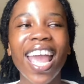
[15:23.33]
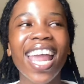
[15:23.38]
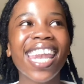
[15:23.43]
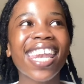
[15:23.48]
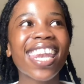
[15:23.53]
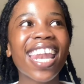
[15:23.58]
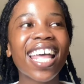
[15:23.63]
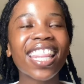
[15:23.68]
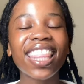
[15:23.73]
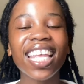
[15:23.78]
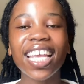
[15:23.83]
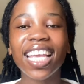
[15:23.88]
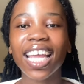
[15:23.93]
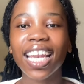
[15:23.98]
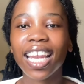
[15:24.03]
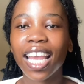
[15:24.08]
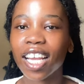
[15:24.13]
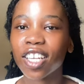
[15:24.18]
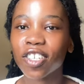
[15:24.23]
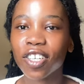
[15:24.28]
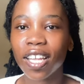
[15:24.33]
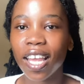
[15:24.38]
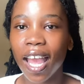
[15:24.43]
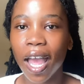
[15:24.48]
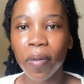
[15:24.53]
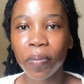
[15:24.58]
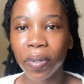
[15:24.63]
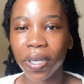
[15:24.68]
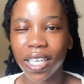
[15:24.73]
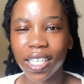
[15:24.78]
Nothing can actually
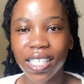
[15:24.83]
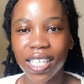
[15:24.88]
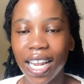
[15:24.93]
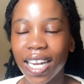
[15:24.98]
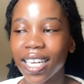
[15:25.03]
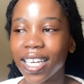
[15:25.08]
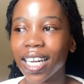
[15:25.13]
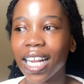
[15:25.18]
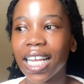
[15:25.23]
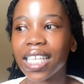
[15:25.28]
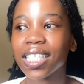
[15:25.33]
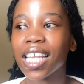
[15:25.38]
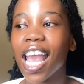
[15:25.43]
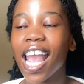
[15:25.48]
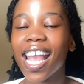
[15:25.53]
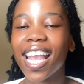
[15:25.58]
happen ezilalini guys.